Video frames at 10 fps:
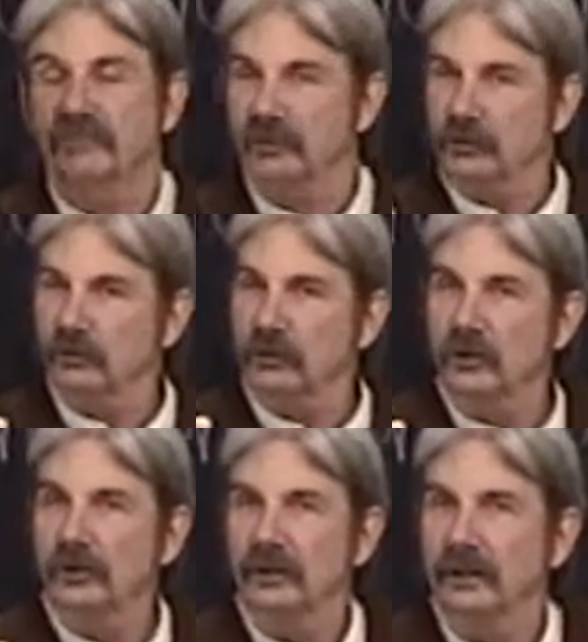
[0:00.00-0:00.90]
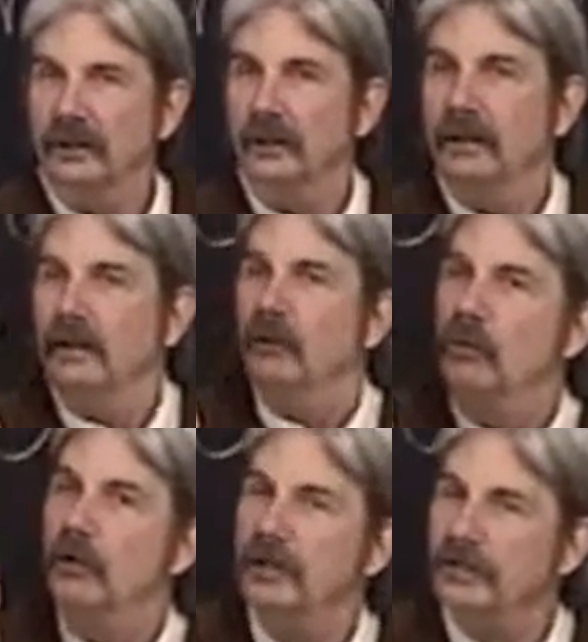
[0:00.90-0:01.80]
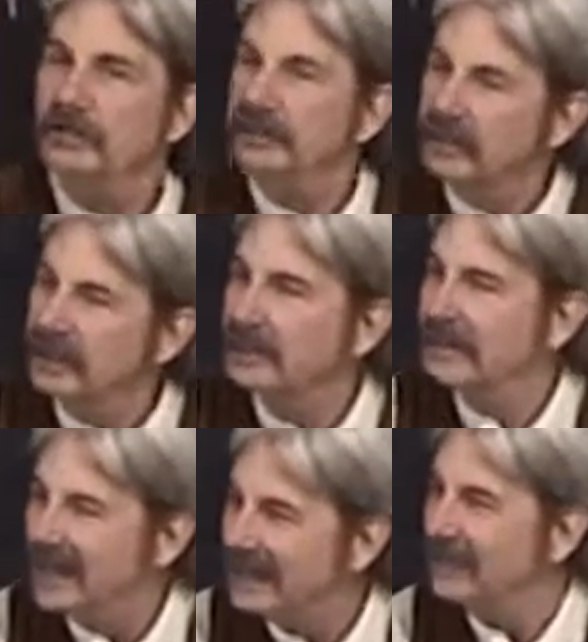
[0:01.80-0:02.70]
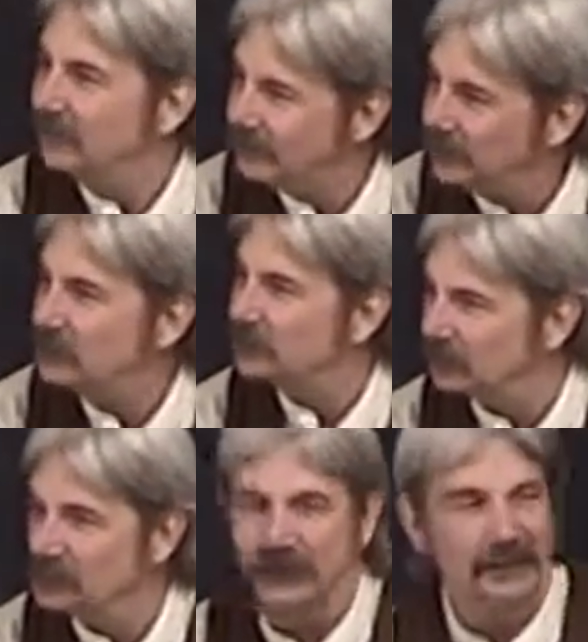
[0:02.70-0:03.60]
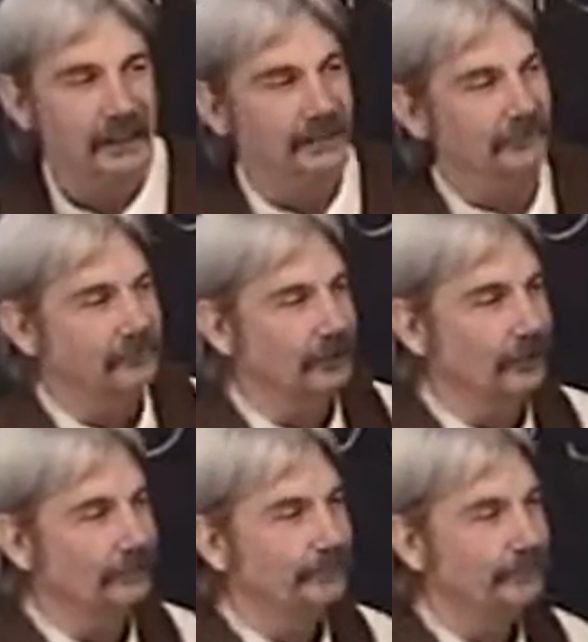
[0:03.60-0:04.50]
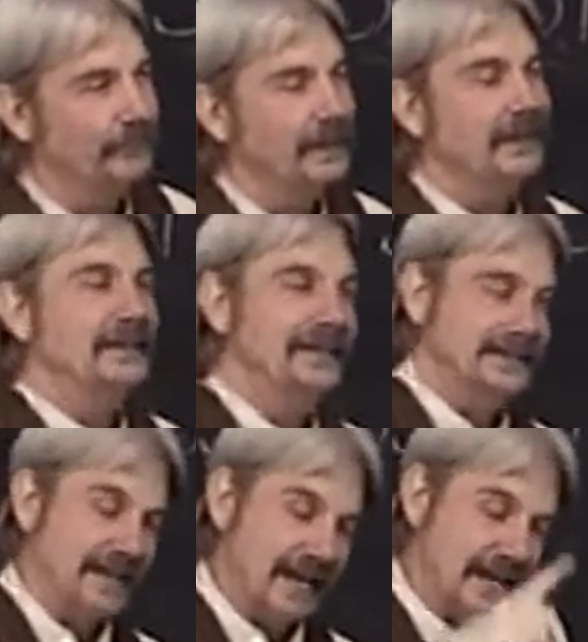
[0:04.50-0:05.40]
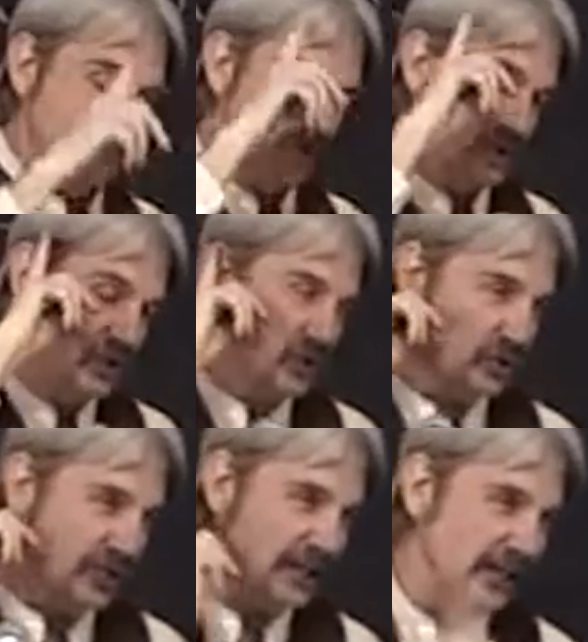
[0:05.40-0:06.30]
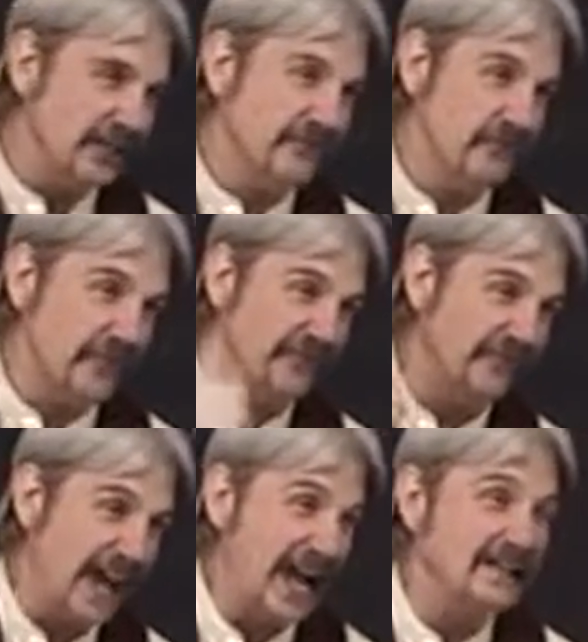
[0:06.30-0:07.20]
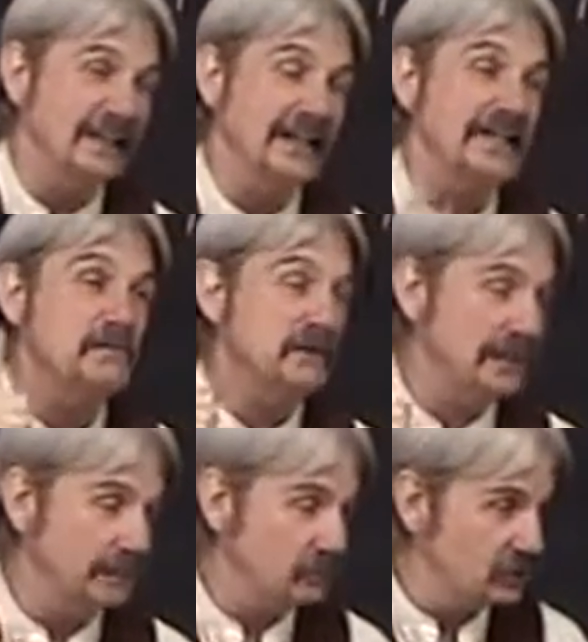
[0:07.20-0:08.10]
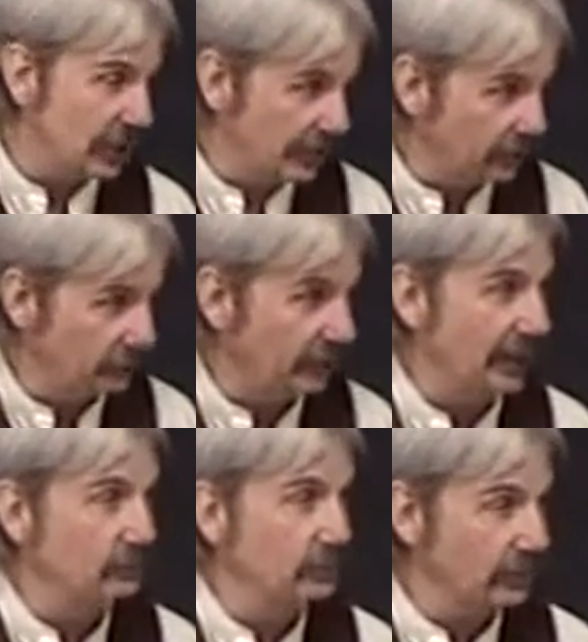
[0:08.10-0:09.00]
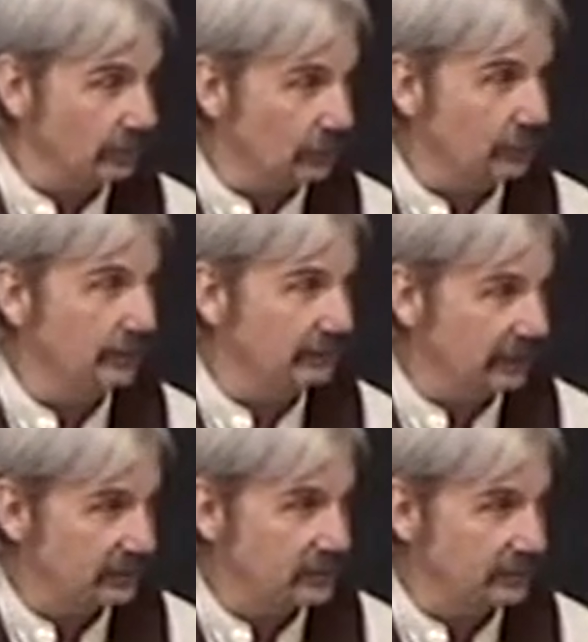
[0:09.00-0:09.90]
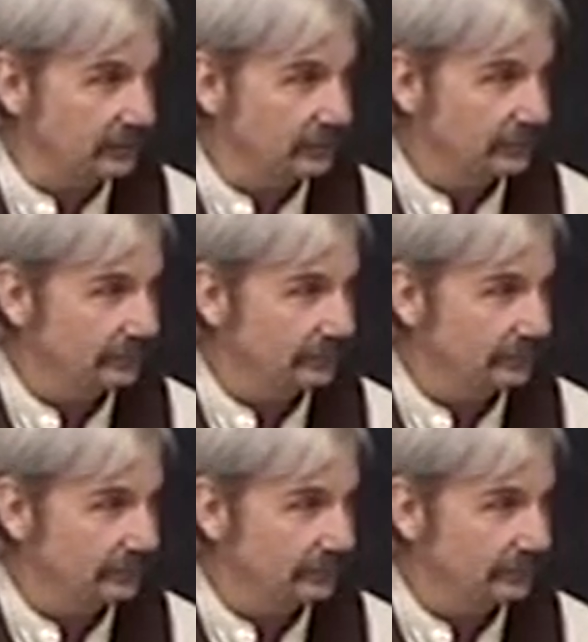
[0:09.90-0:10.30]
official glory. Where do you think that official glory came from? It came strictly from the fact that he became satisfied with the glory of nature.